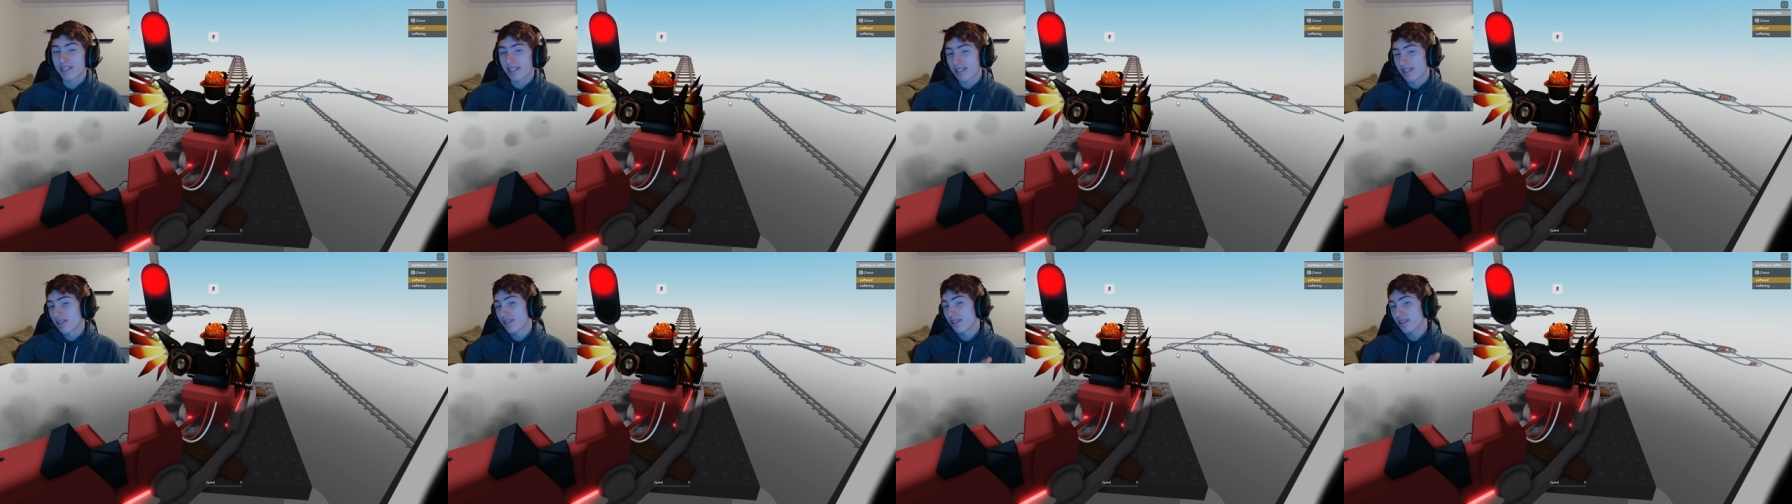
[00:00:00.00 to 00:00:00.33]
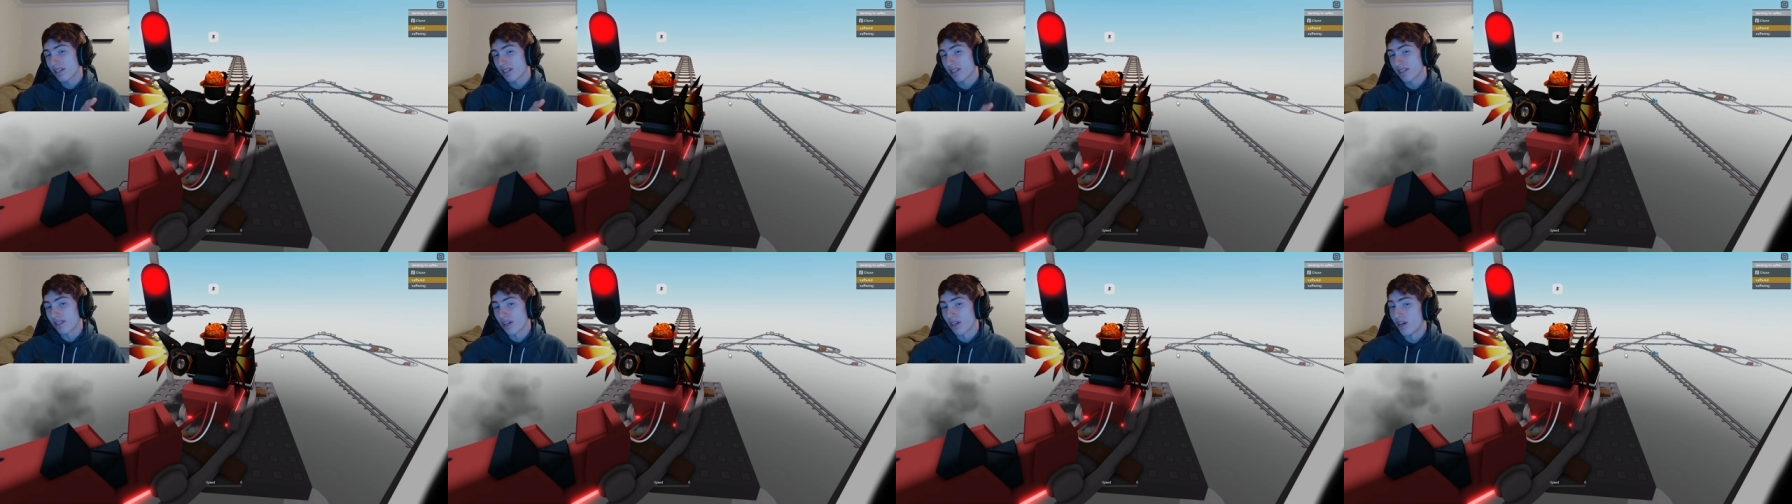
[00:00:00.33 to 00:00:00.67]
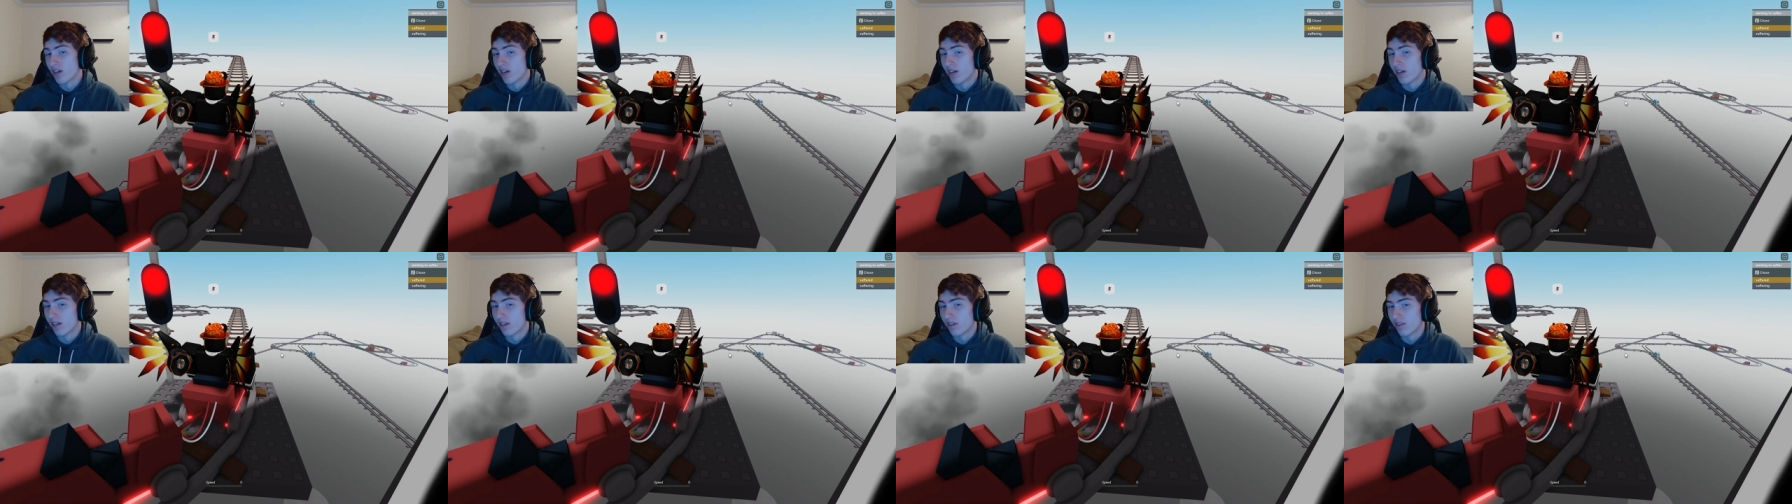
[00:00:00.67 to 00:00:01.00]
because there's a
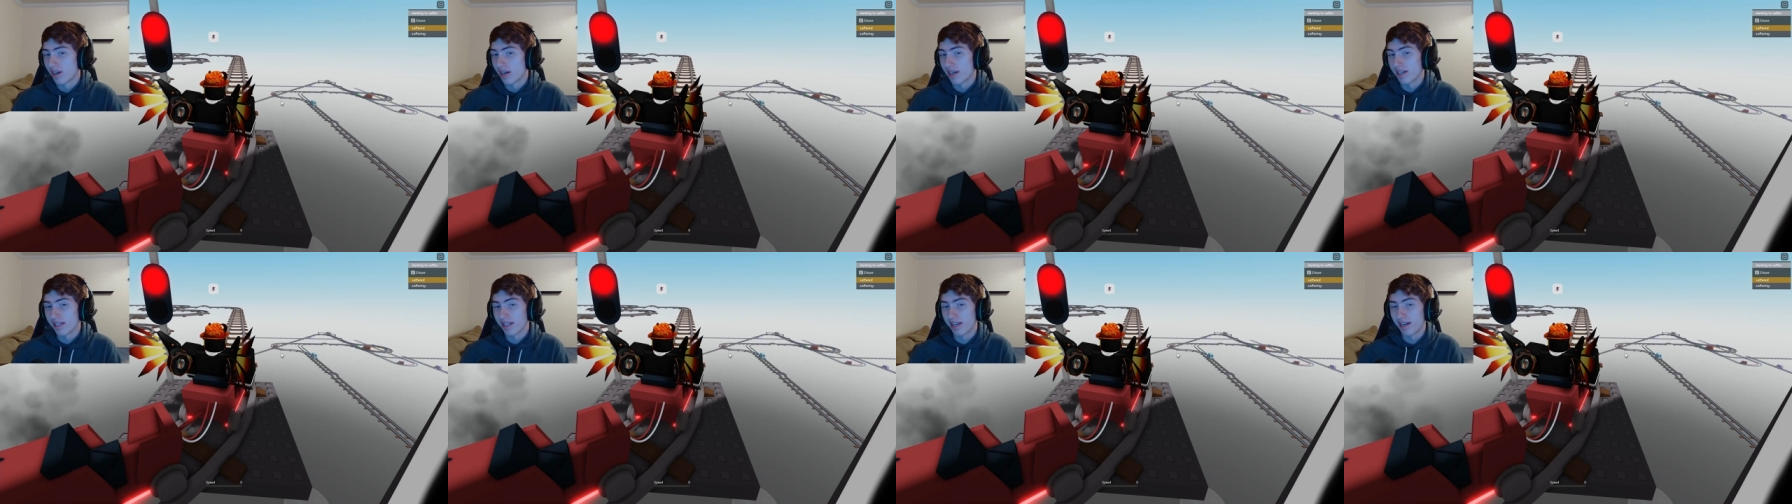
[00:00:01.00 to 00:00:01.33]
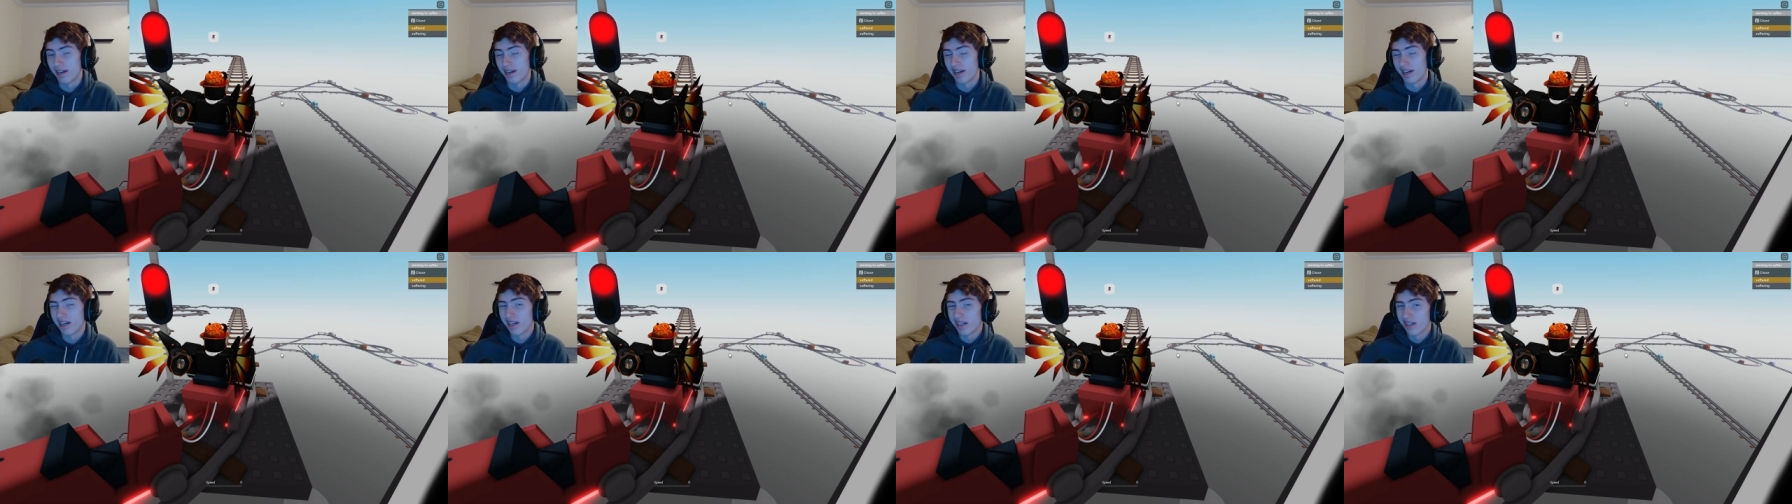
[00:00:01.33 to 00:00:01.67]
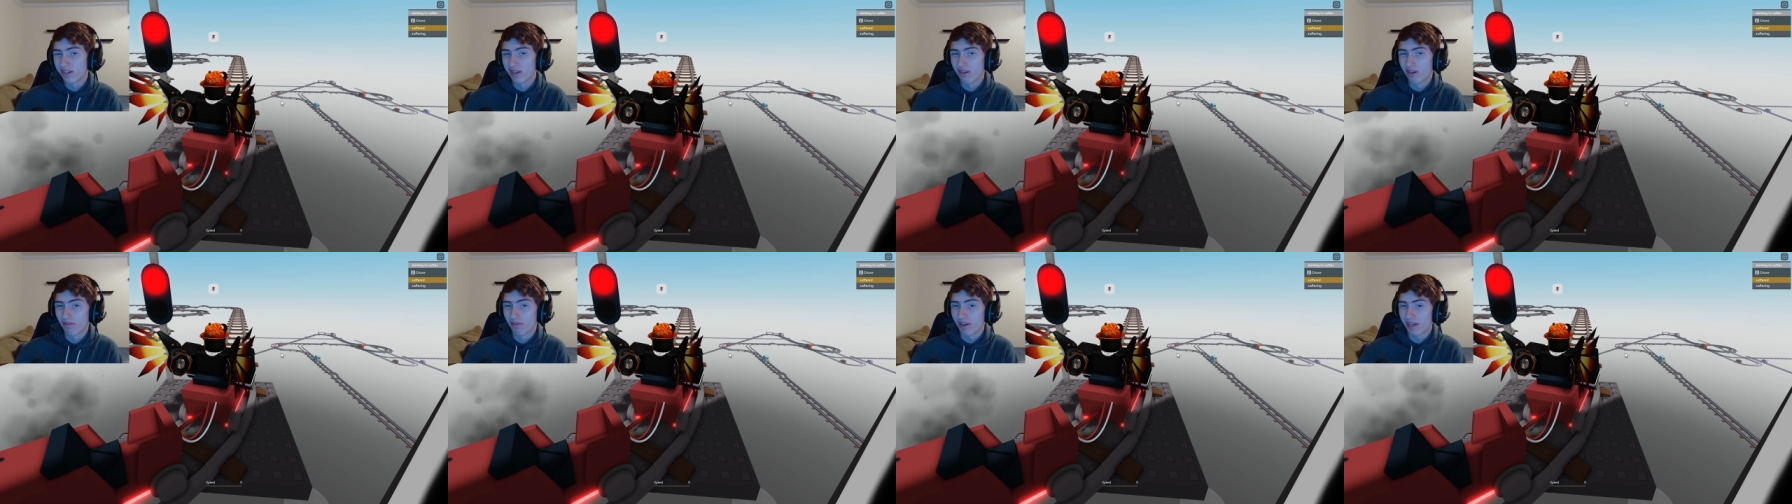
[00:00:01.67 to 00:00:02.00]
turn right there, and I
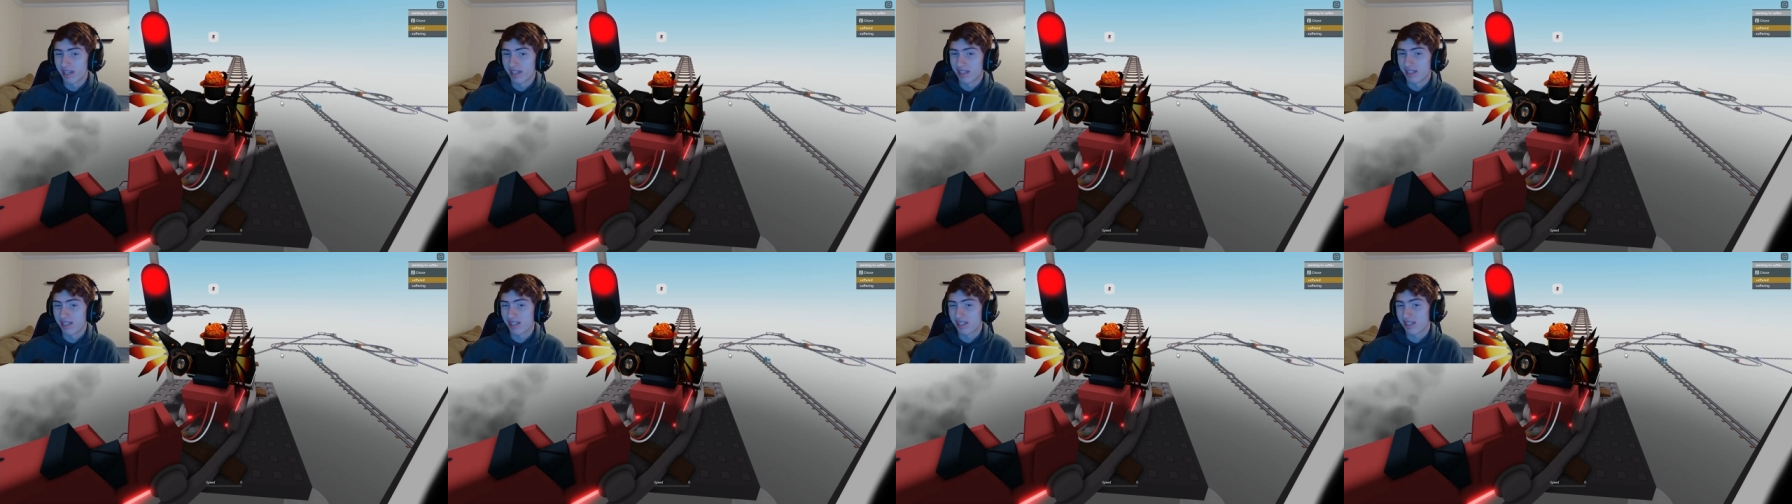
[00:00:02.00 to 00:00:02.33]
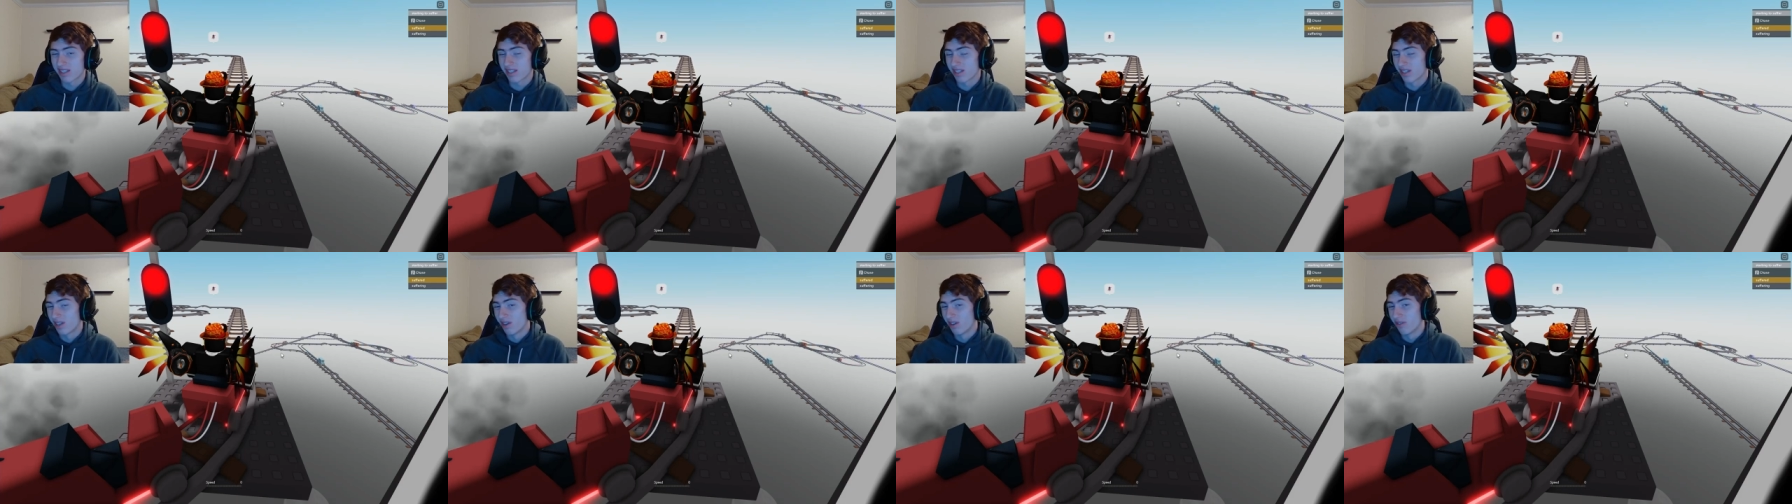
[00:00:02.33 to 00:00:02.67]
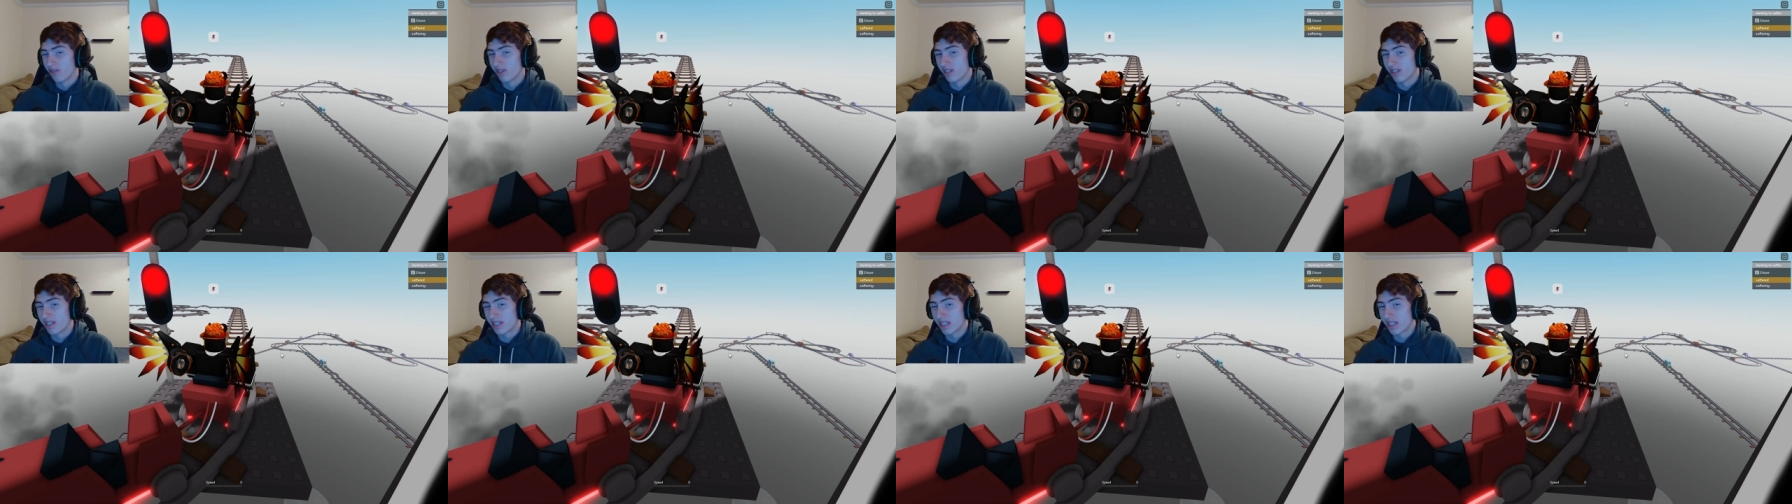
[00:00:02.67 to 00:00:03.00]
don't know if I can
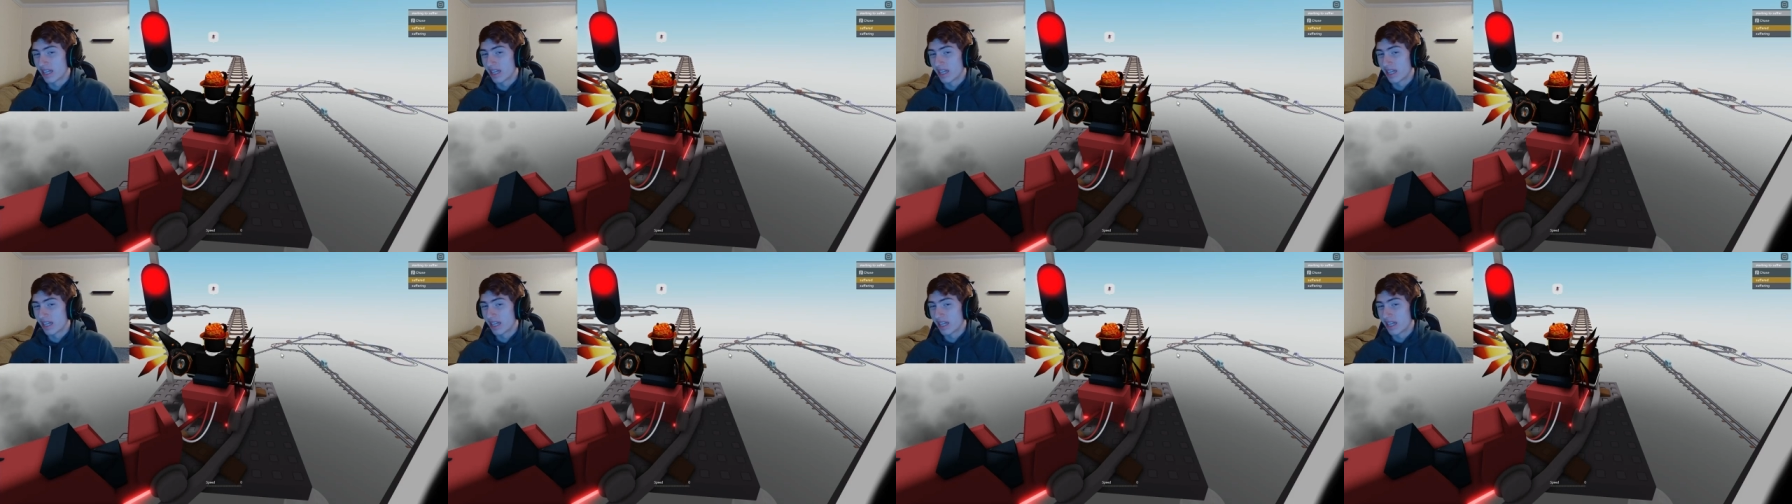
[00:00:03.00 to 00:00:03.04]
slow,